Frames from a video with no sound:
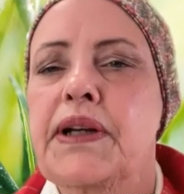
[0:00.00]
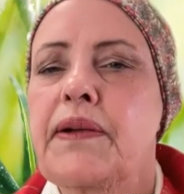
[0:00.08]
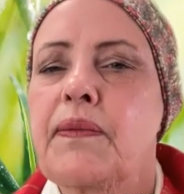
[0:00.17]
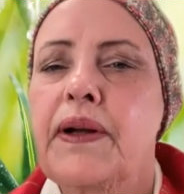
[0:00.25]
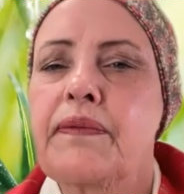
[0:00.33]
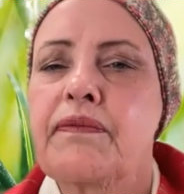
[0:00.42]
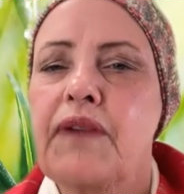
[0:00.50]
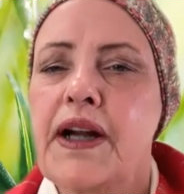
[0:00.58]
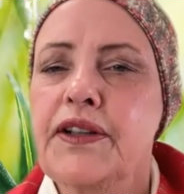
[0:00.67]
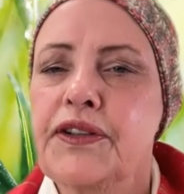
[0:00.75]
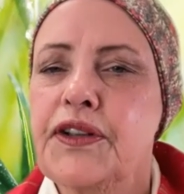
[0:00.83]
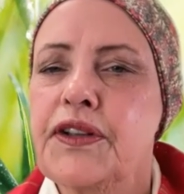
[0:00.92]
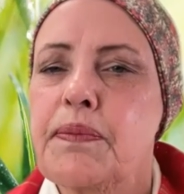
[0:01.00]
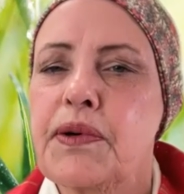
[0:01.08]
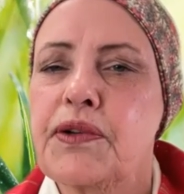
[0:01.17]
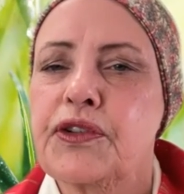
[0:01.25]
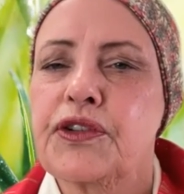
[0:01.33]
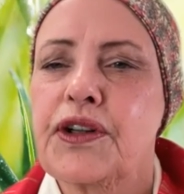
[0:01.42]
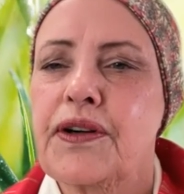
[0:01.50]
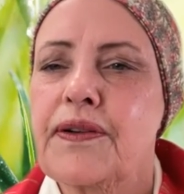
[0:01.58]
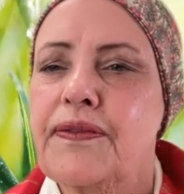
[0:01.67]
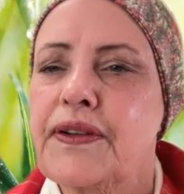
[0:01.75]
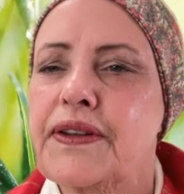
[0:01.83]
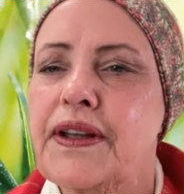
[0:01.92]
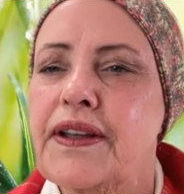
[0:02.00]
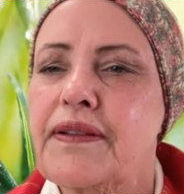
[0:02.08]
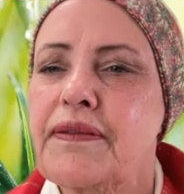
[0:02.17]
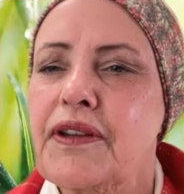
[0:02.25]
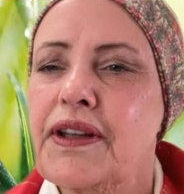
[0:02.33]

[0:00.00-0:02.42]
And I went right to the bookshelf in the